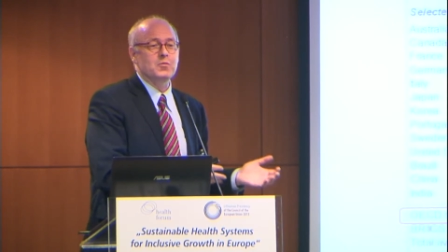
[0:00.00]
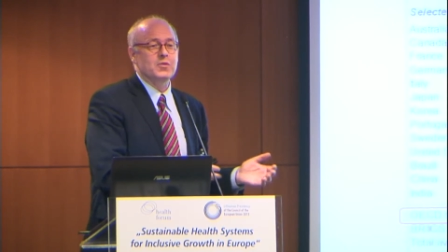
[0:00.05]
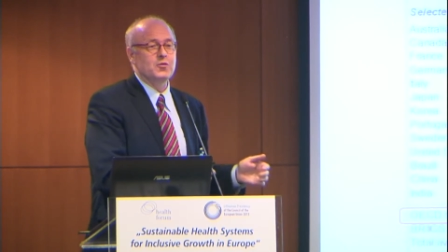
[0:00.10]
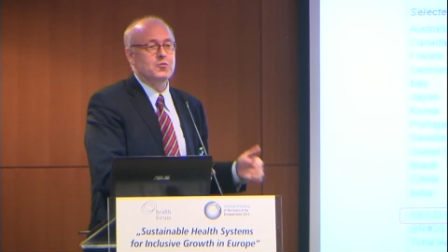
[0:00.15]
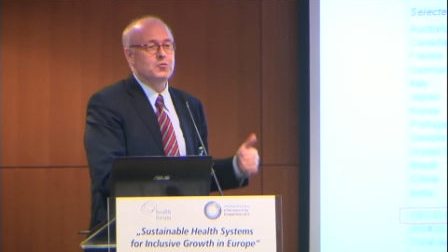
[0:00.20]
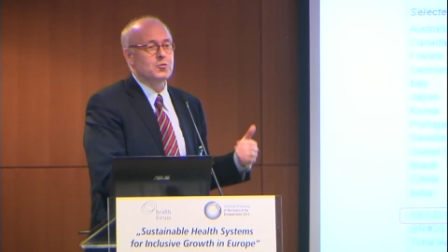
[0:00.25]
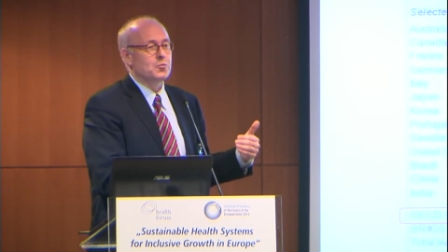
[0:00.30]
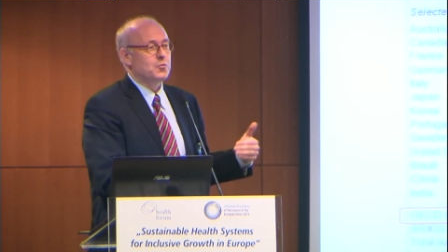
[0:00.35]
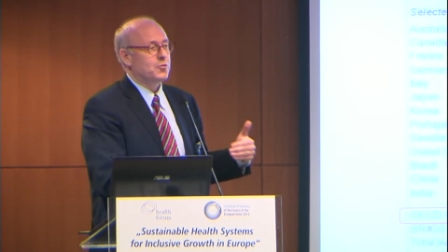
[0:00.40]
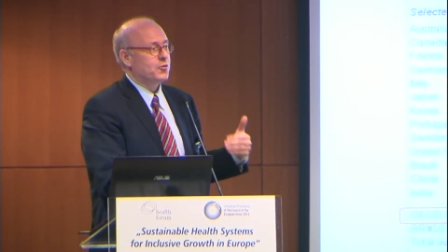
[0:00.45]

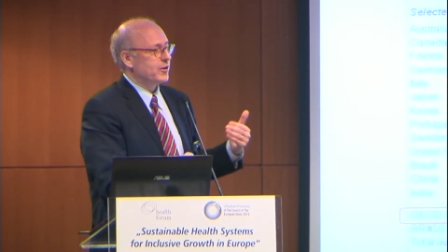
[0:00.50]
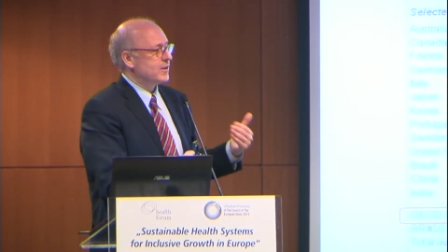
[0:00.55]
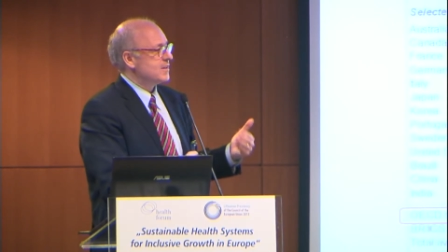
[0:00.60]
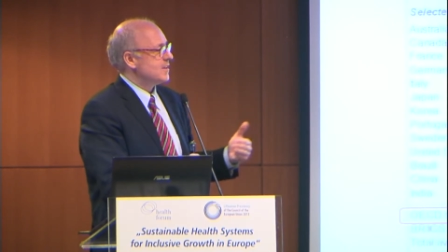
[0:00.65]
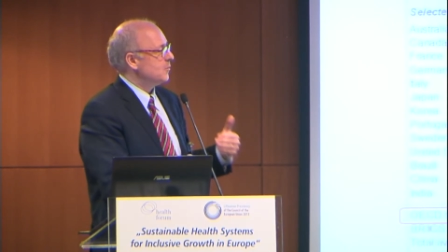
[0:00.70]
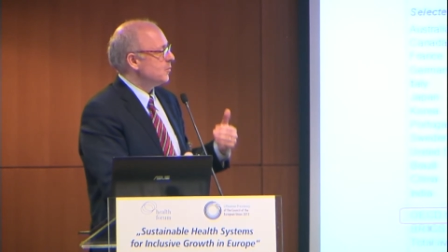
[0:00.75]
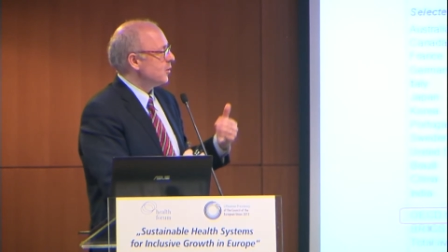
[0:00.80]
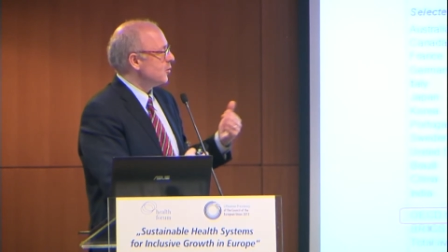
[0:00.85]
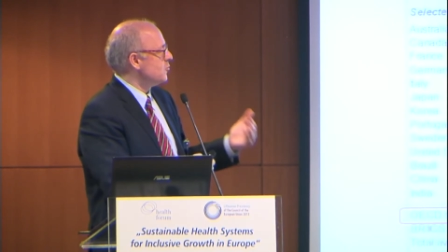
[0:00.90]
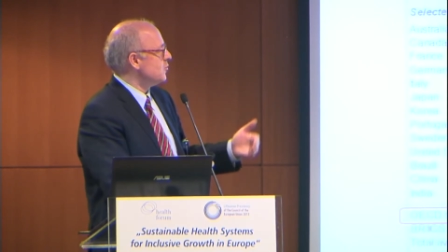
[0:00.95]
If you, for
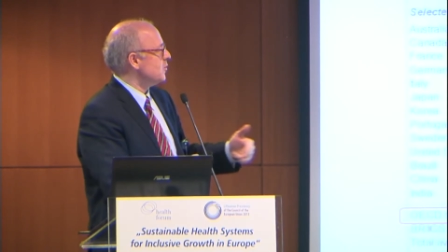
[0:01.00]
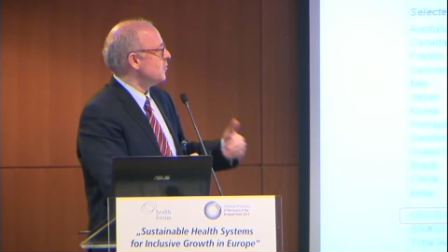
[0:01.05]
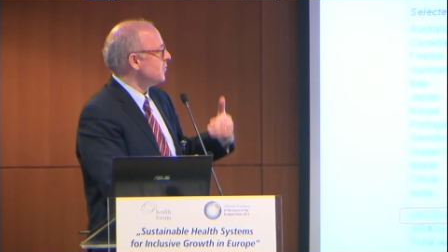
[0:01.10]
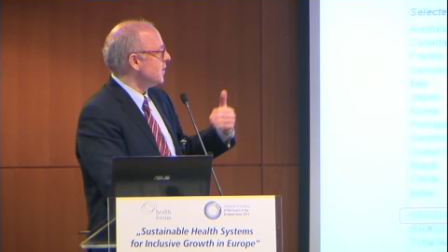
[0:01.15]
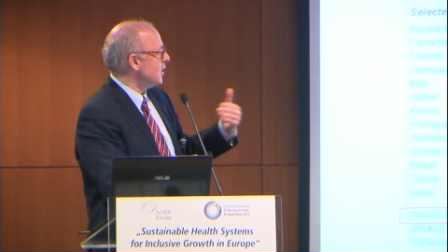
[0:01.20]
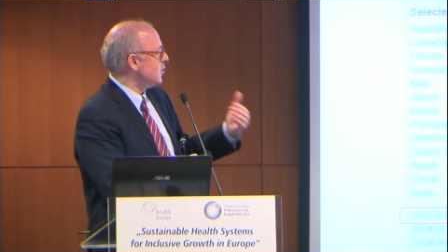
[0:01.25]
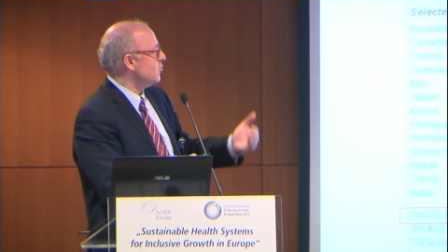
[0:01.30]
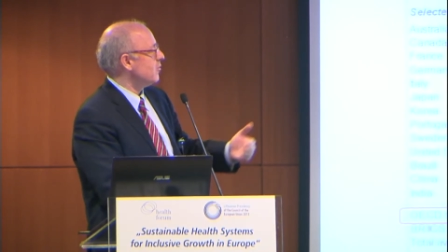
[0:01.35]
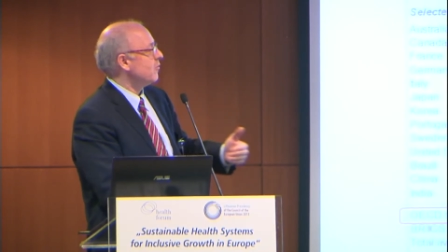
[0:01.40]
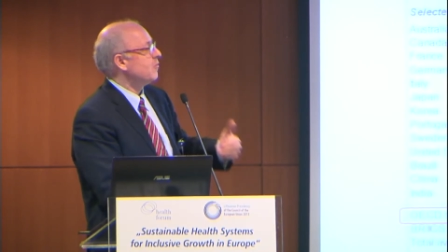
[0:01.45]
example, assume
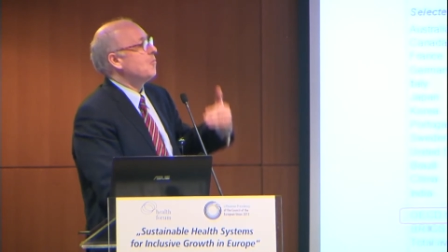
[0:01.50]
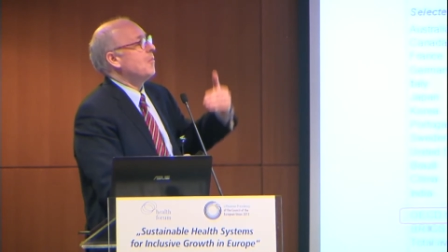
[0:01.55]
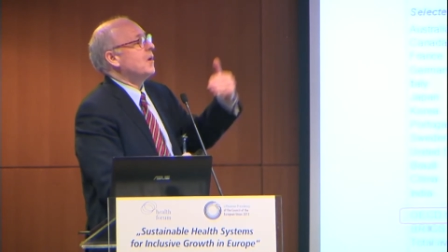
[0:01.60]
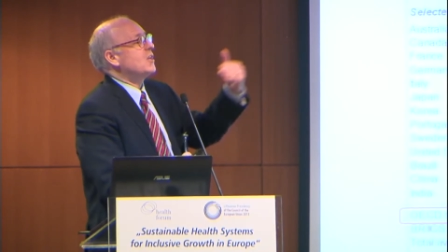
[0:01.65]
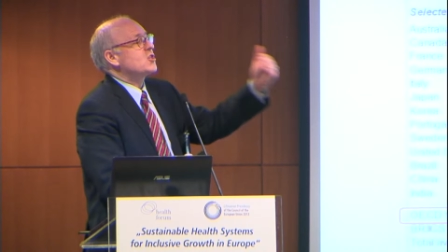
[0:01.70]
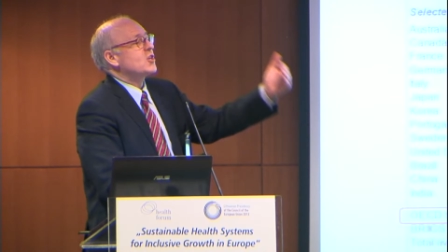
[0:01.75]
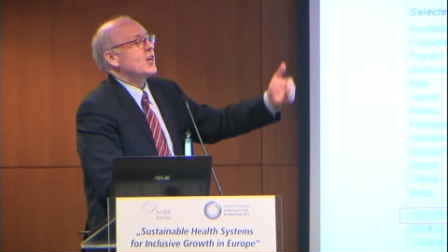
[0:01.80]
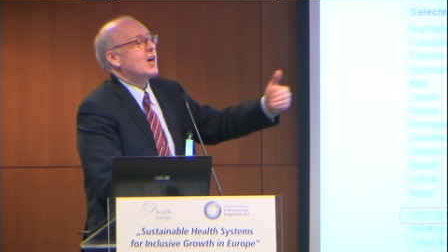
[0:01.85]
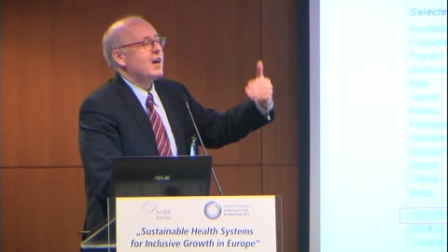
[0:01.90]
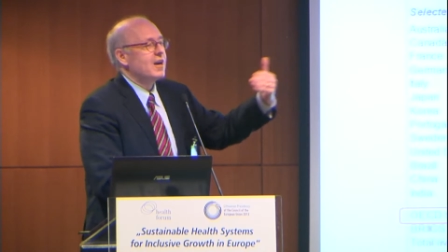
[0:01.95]
that you have a
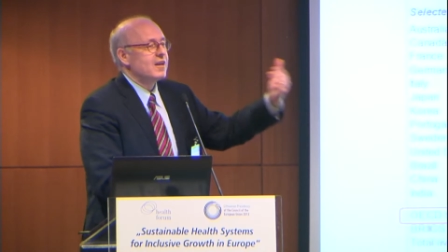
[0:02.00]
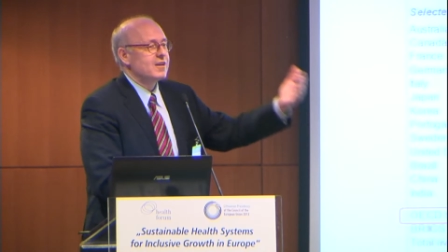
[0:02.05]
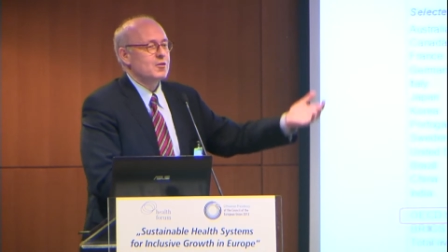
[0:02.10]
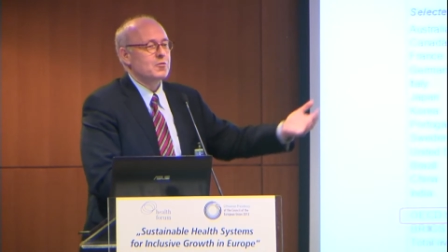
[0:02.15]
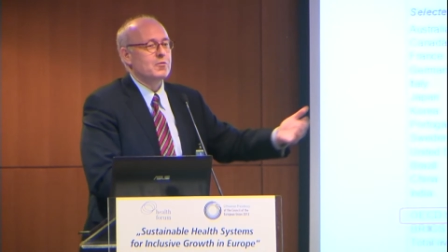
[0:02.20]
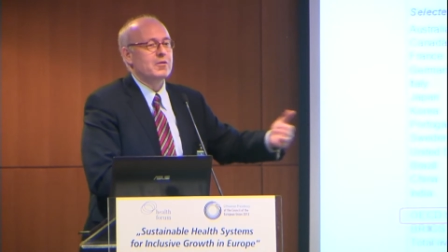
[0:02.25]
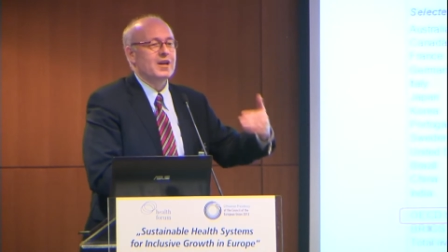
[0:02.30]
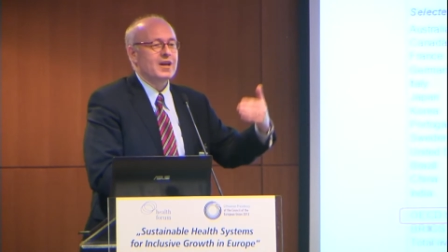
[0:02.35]
much higher